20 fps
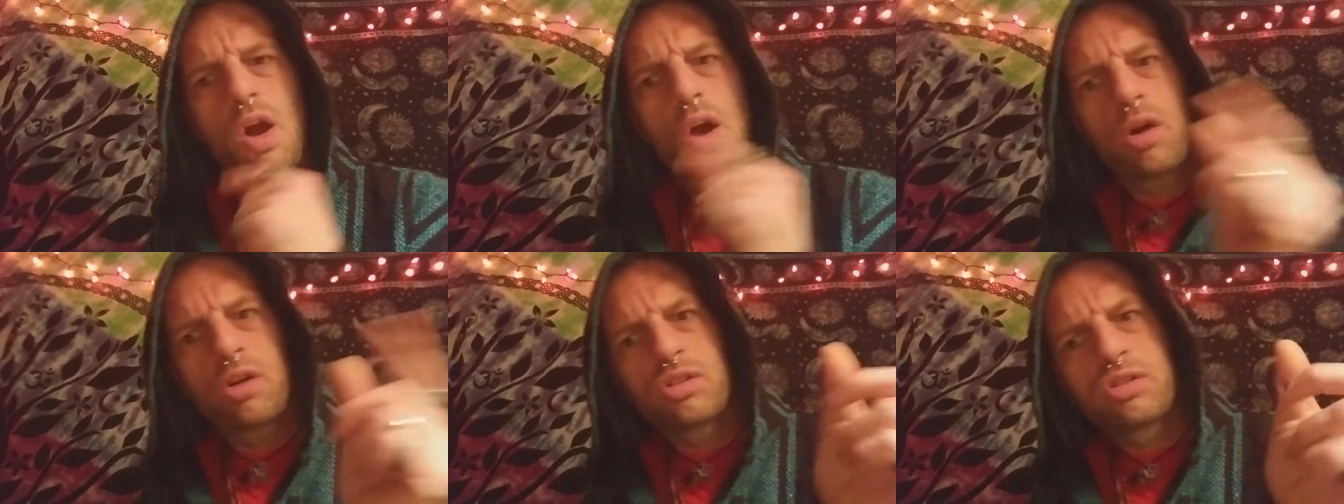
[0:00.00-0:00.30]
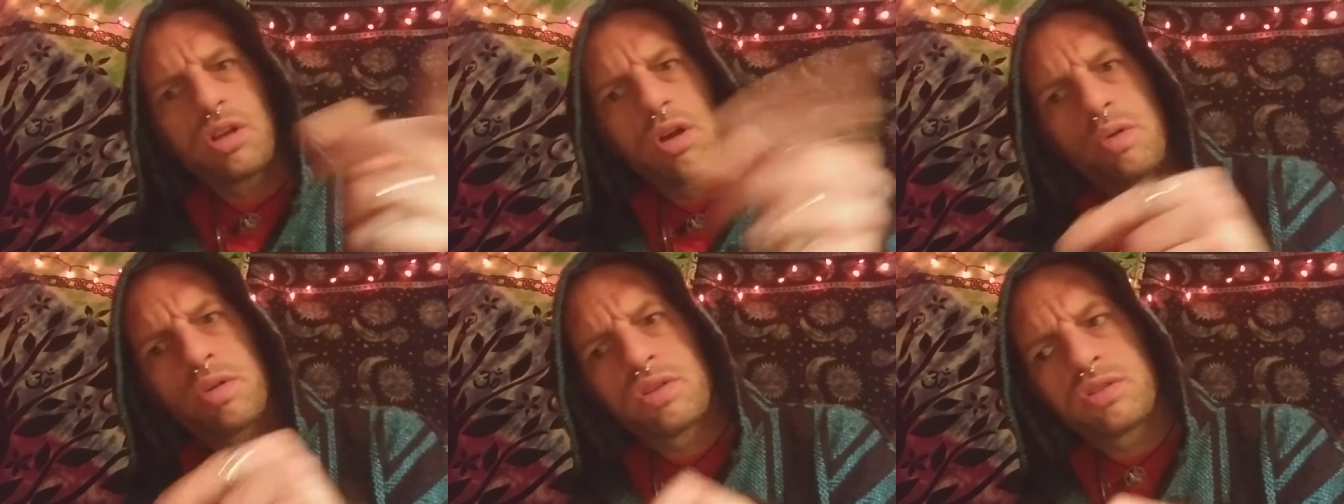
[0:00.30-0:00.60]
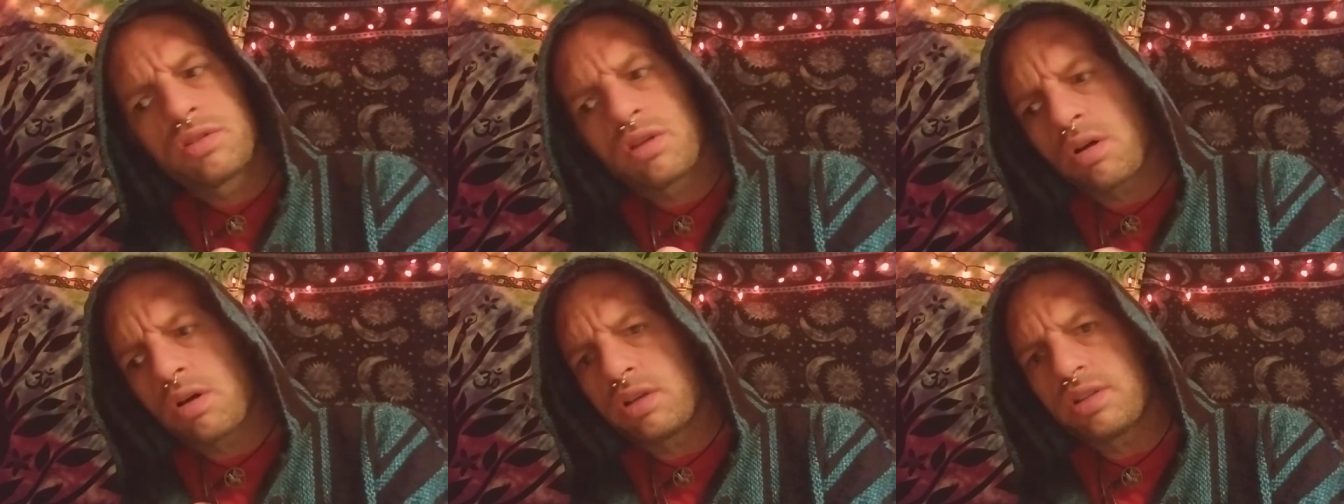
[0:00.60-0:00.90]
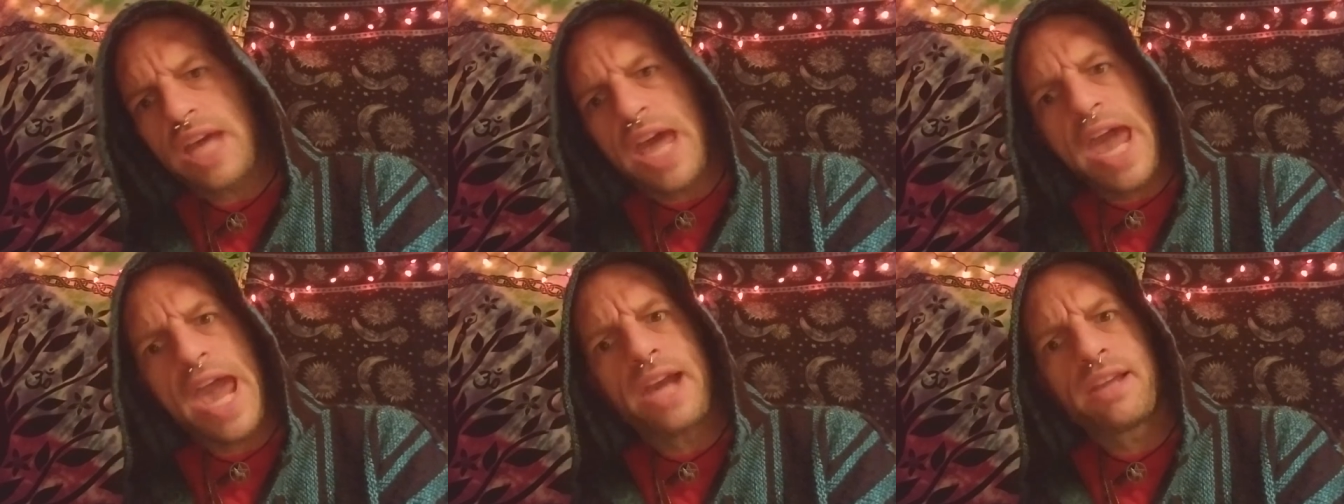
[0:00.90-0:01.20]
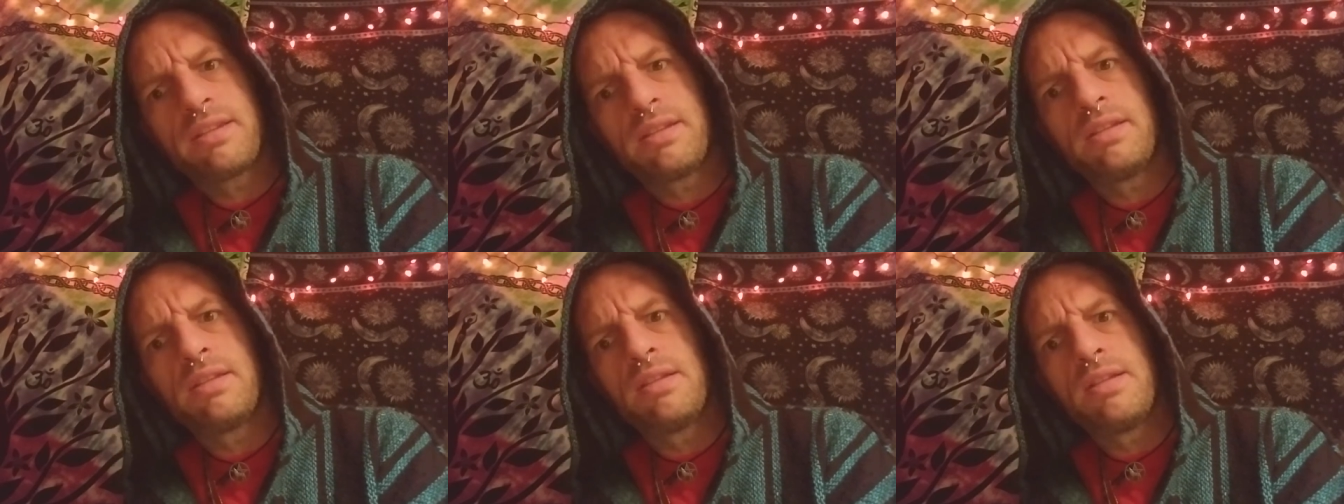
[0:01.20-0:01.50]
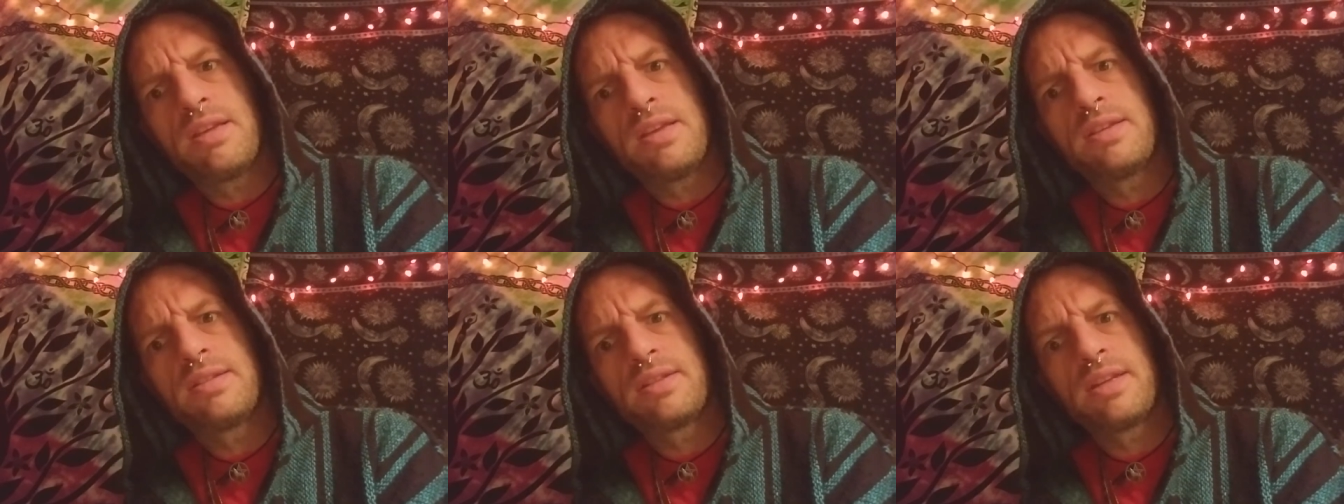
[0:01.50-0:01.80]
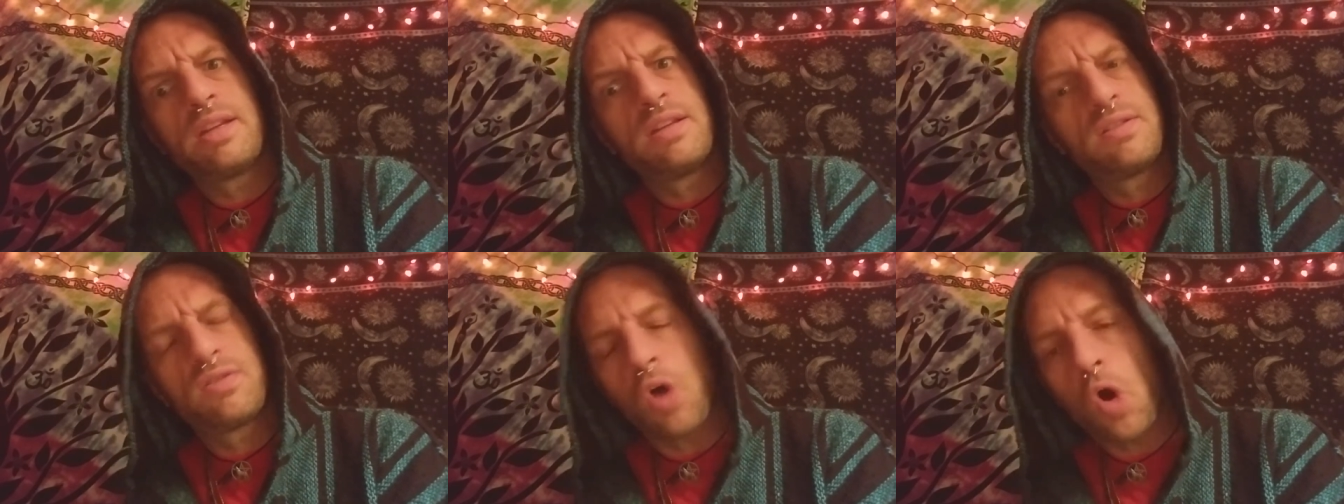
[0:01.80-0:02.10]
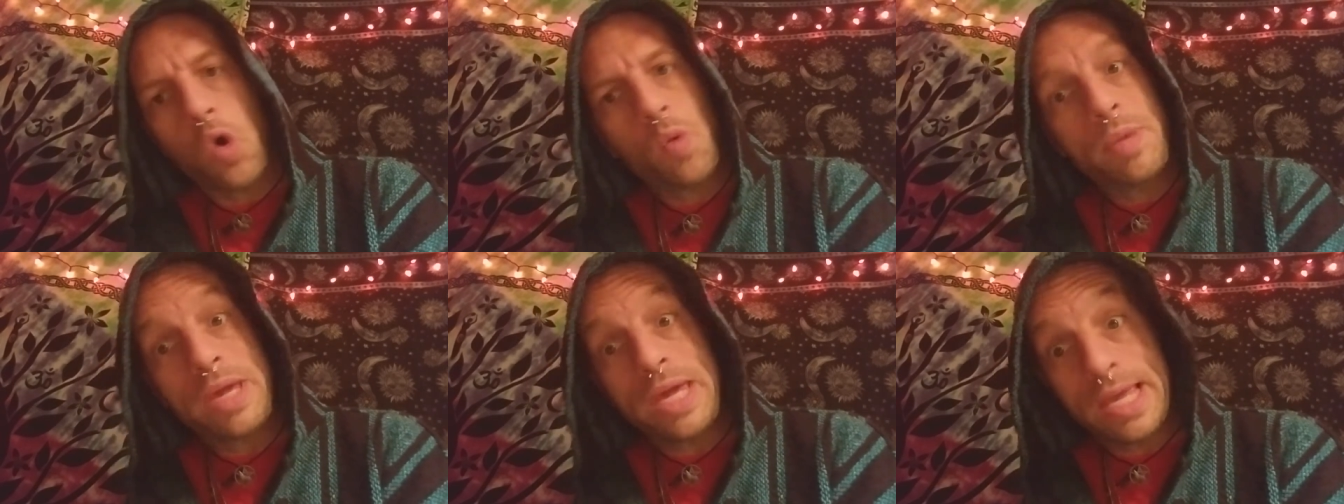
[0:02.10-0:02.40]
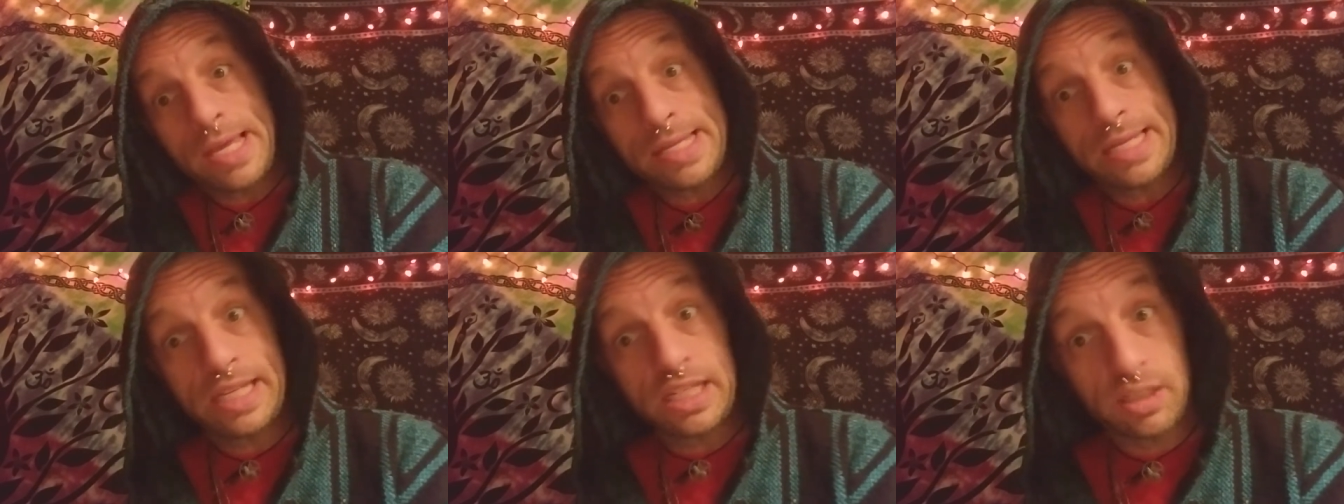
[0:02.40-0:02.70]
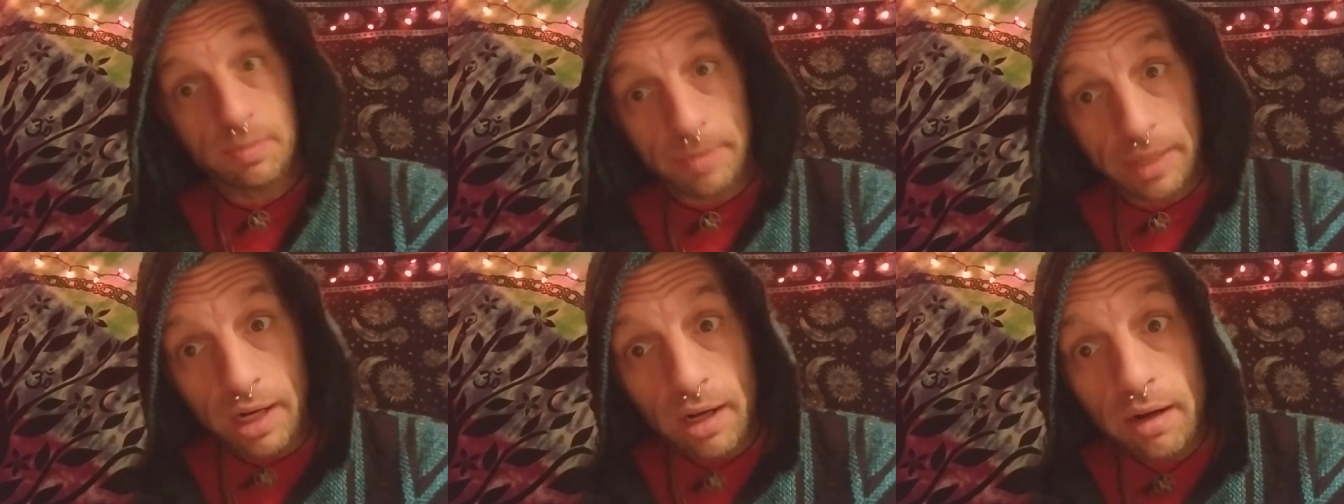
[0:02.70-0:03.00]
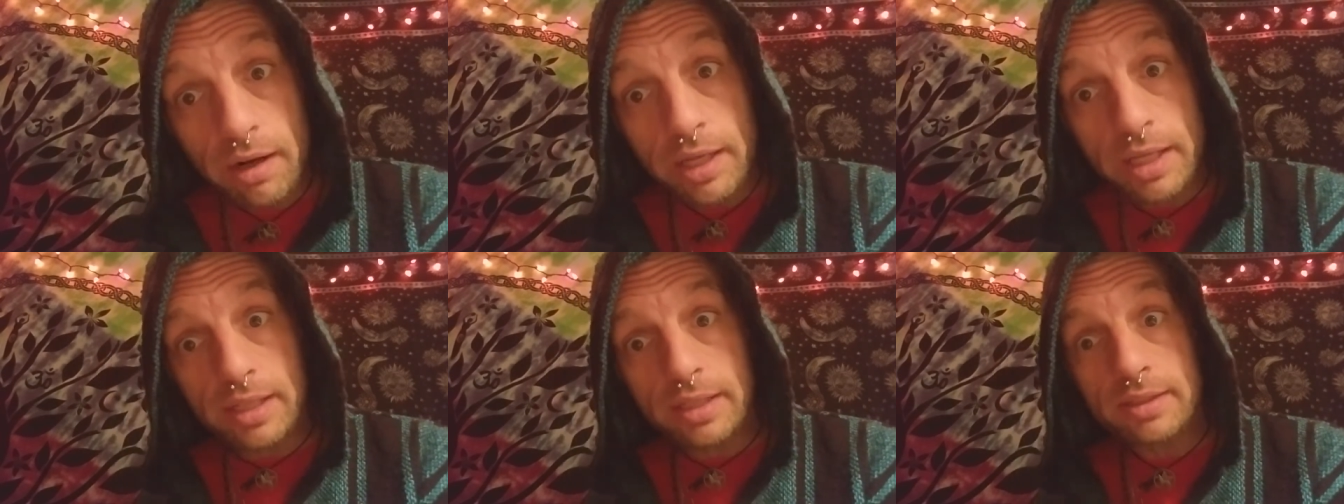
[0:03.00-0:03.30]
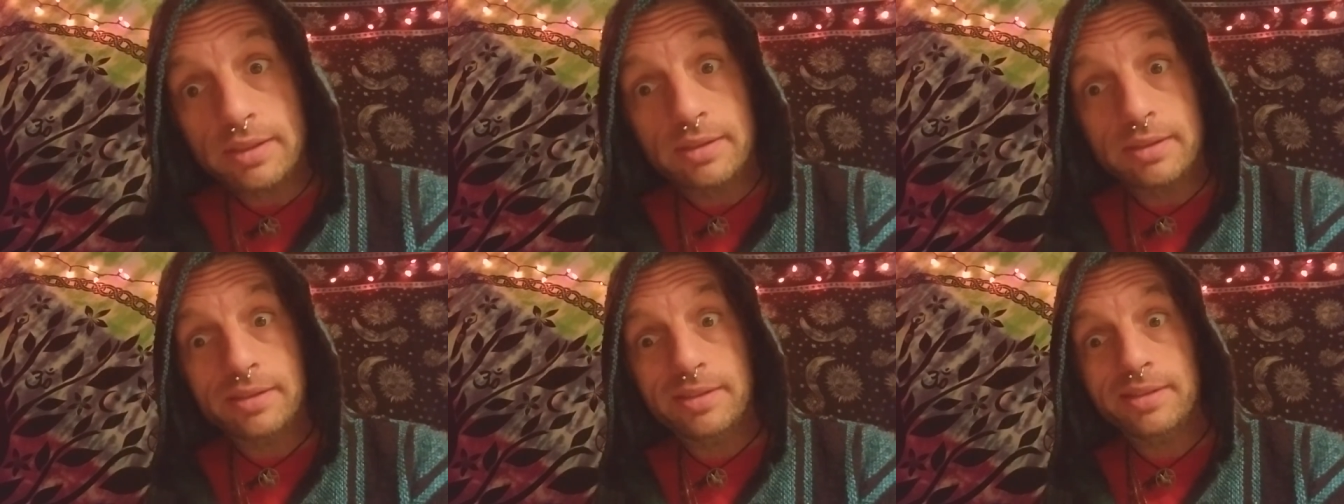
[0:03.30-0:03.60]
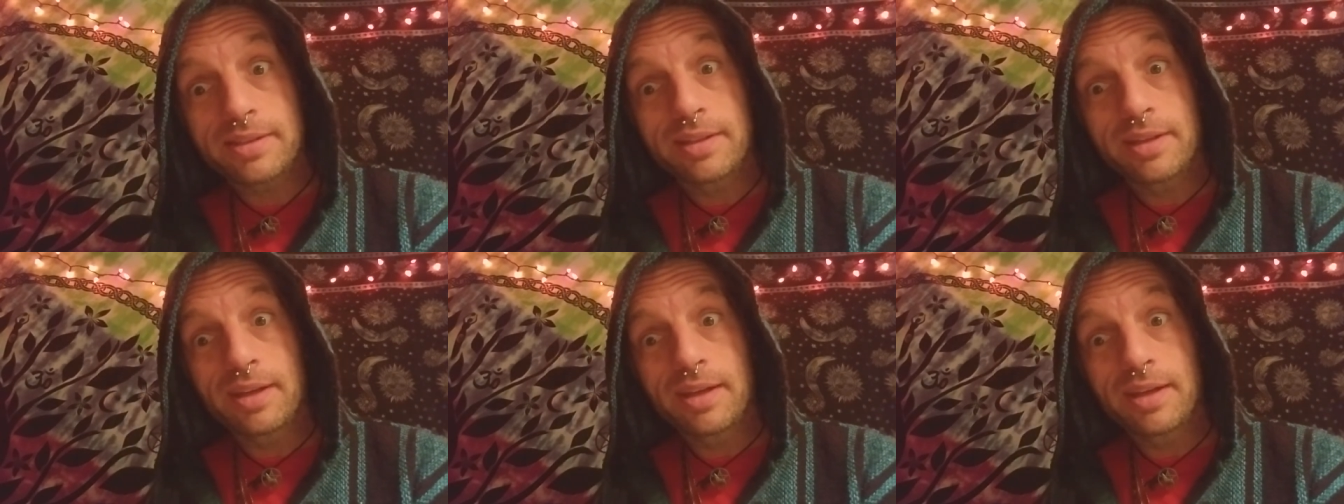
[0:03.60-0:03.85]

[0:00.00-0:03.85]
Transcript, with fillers: or so-and-so has acted this, has told me his experience.